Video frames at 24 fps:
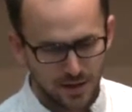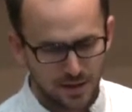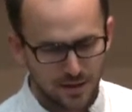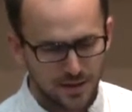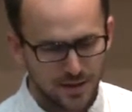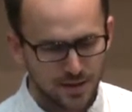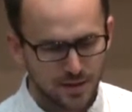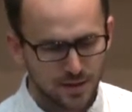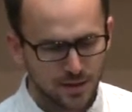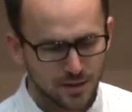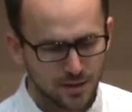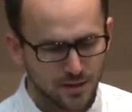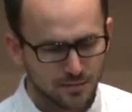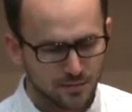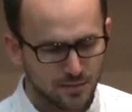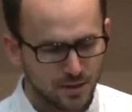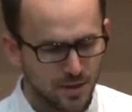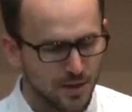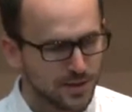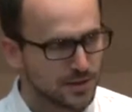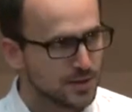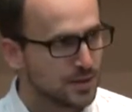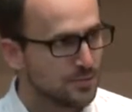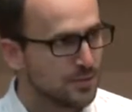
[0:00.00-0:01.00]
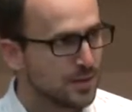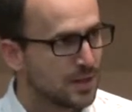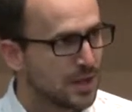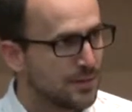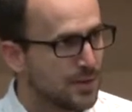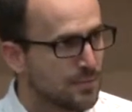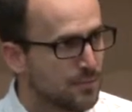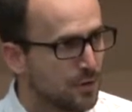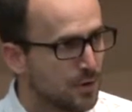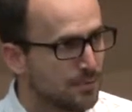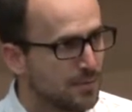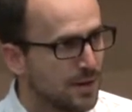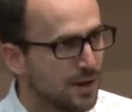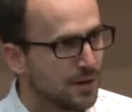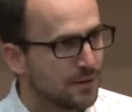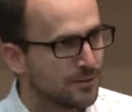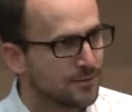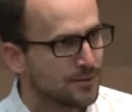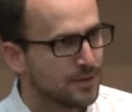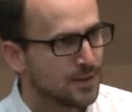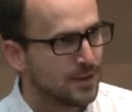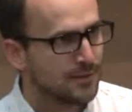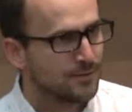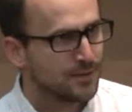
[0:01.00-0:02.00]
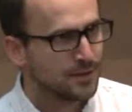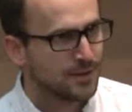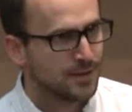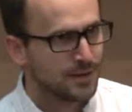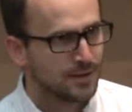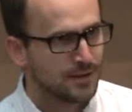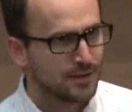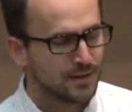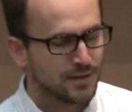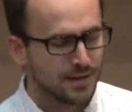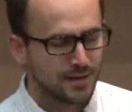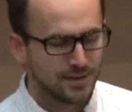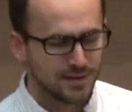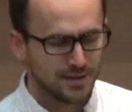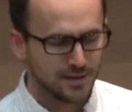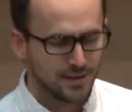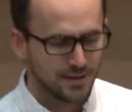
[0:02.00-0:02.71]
These are also becoming more powerful every year.